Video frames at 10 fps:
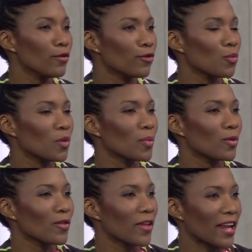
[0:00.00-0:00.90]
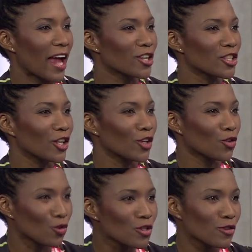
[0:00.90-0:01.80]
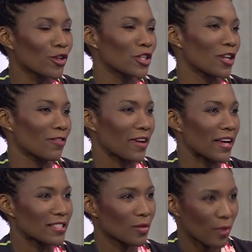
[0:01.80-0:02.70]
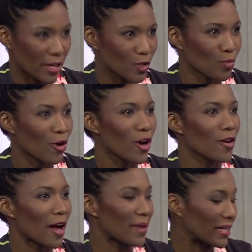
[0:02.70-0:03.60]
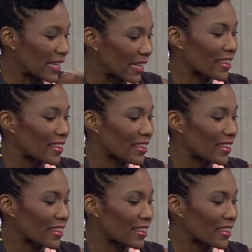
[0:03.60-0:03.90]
a few people that actually use Fitchef as a program and get